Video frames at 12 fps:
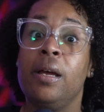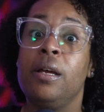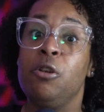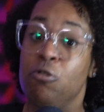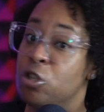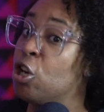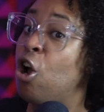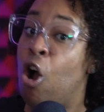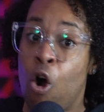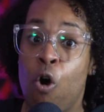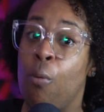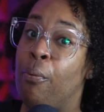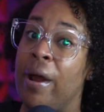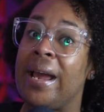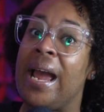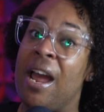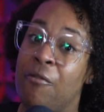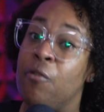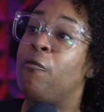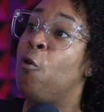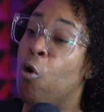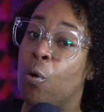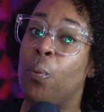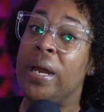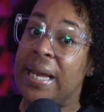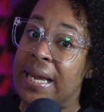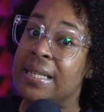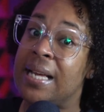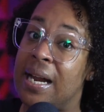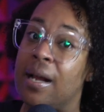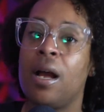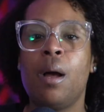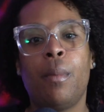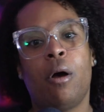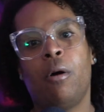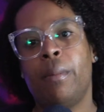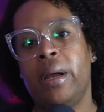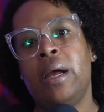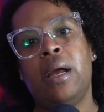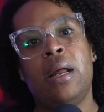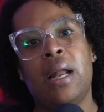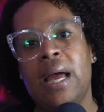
You took a whole break every 4 weekends out of, come on, man.